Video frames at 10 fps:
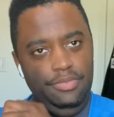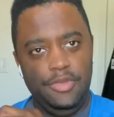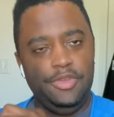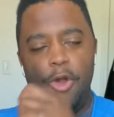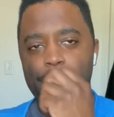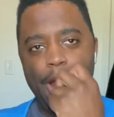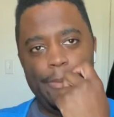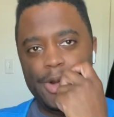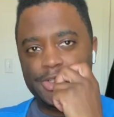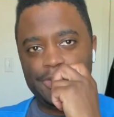don't buy a
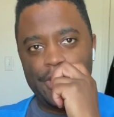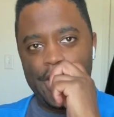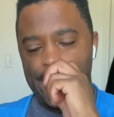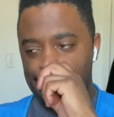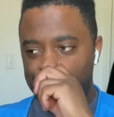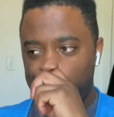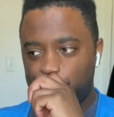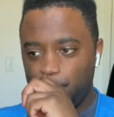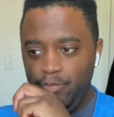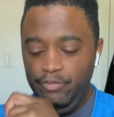bunch of spam.
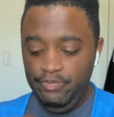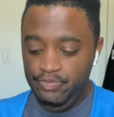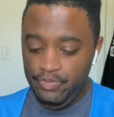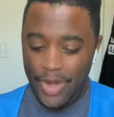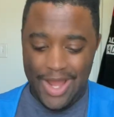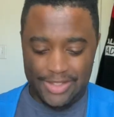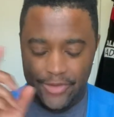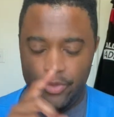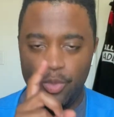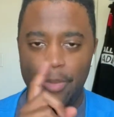I
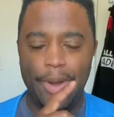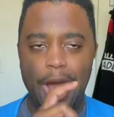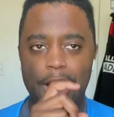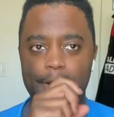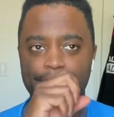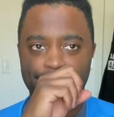definitely want to buy